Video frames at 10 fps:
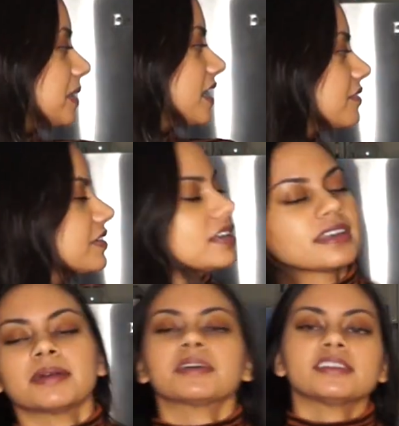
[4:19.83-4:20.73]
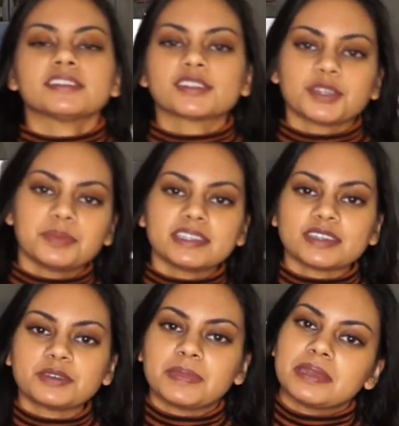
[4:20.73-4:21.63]
my oven and now I'm gonna scoop these
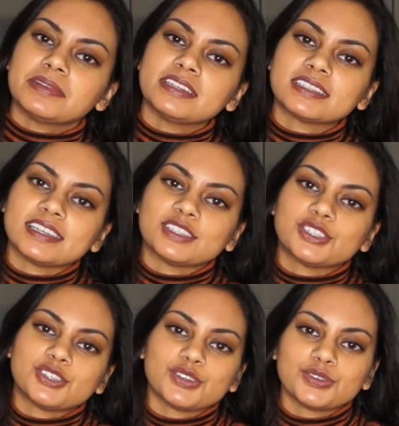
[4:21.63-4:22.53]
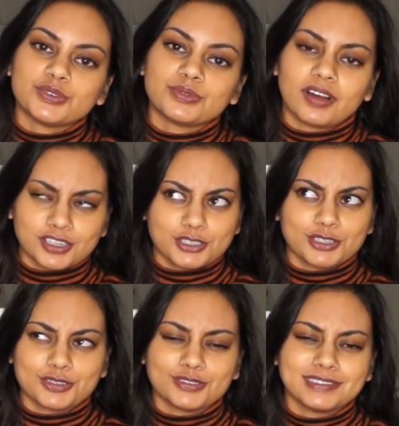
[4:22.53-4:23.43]
little babies onto
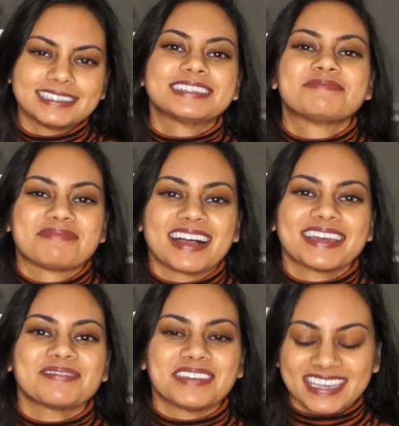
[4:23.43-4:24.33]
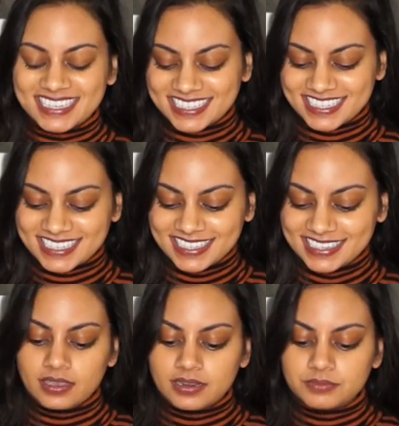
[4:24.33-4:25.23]
my baking
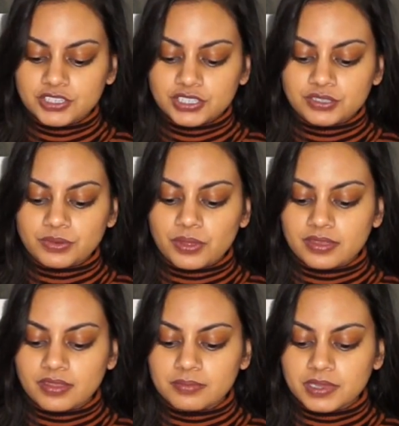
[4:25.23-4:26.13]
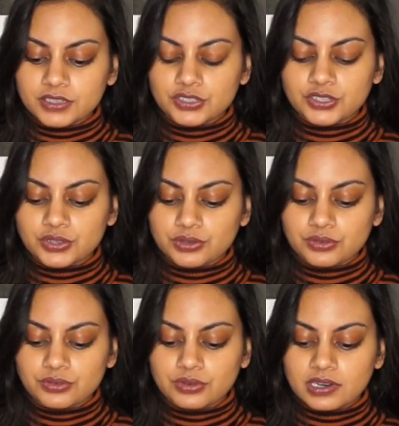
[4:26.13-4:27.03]
sheet. And I'm just rolling them
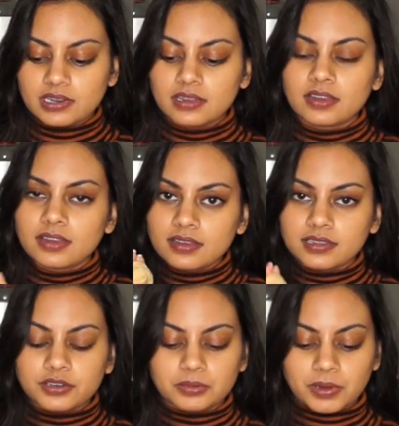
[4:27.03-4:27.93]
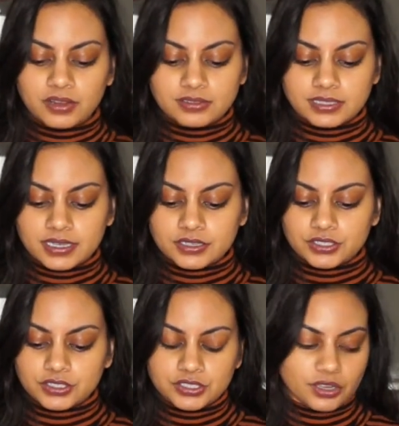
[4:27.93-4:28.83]
into little balls like
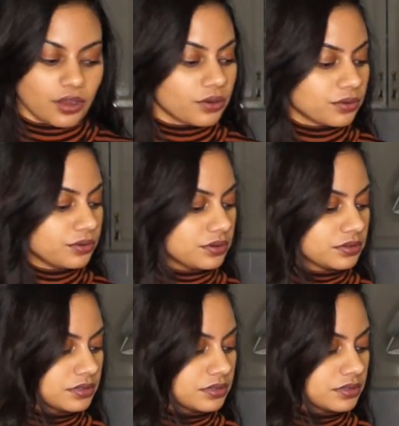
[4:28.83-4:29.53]
so.